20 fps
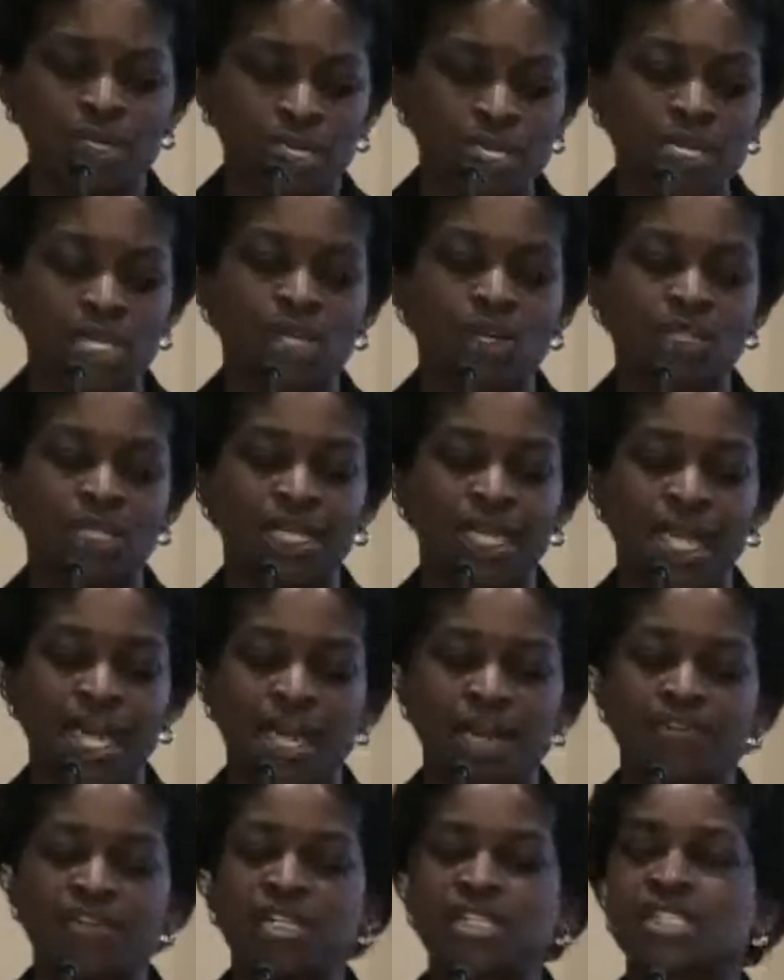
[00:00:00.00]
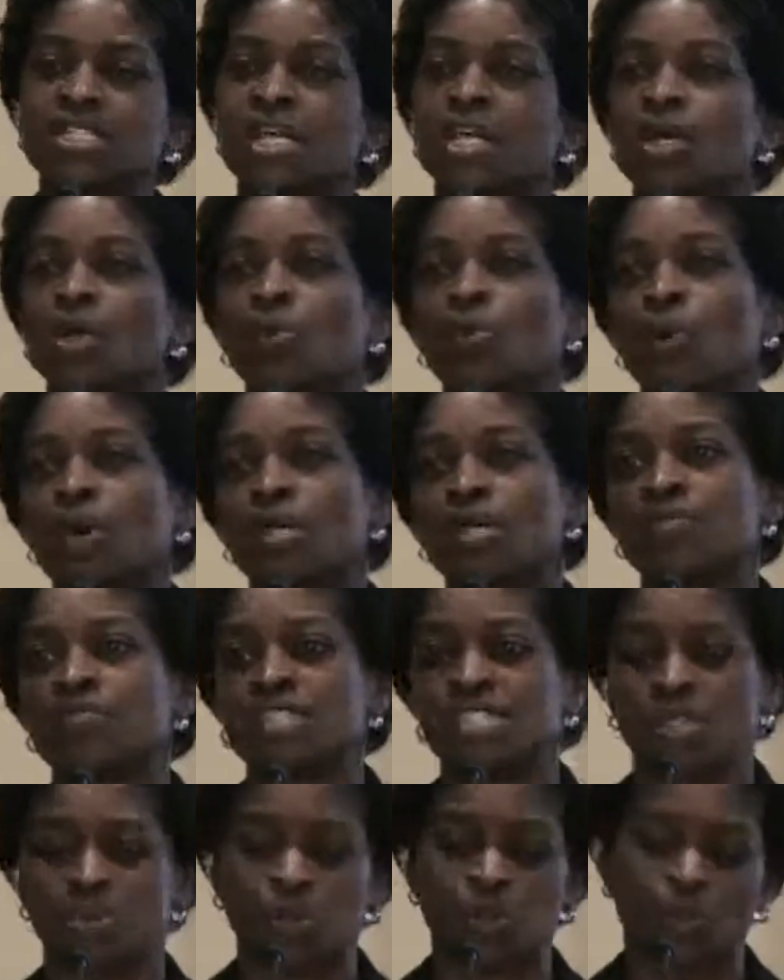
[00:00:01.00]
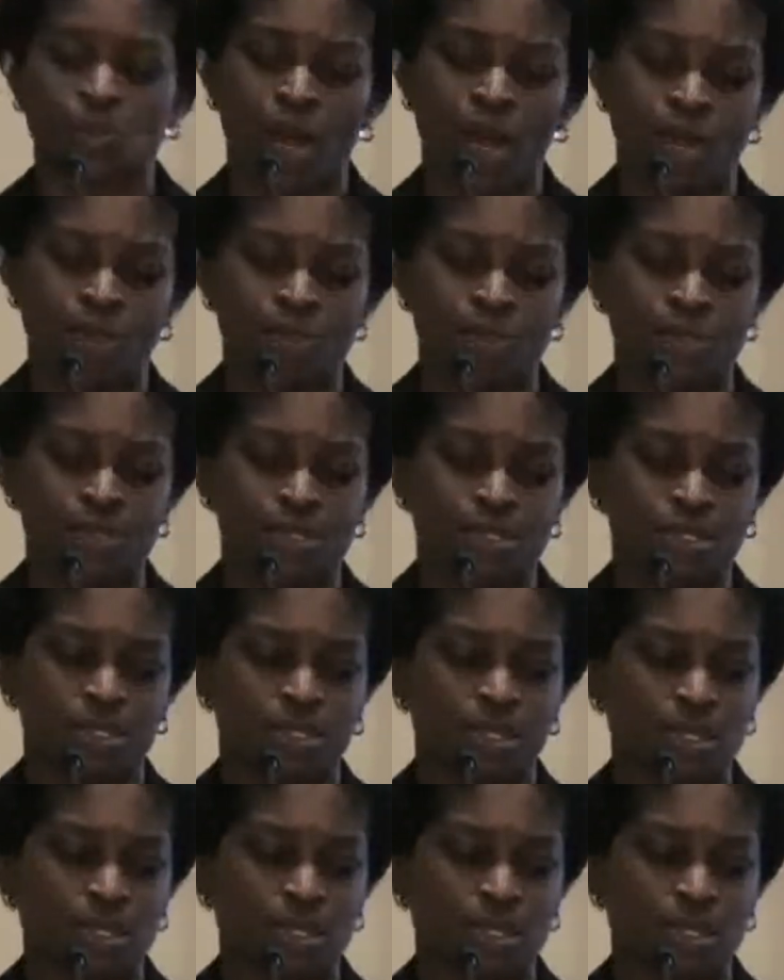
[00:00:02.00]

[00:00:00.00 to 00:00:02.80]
nearly every single one of its subscribers.